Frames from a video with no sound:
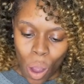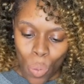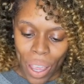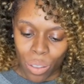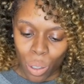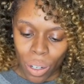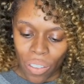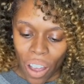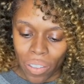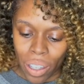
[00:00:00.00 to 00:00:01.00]
We have
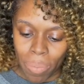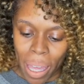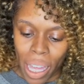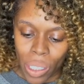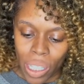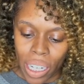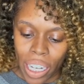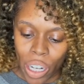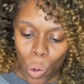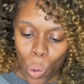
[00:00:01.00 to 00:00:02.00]
25 mLs in
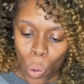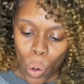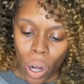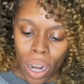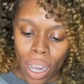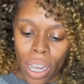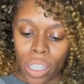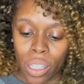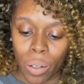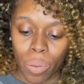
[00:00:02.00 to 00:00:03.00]
here or
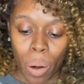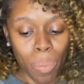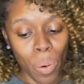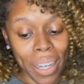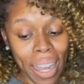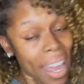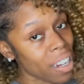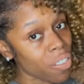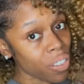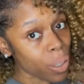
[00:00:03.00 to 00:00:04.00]
0.8
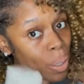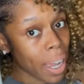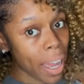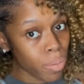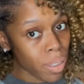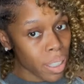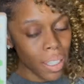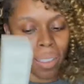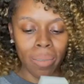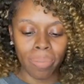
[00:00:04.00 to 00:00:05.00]
fluid
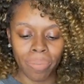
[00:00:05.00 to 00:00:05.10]
ounces.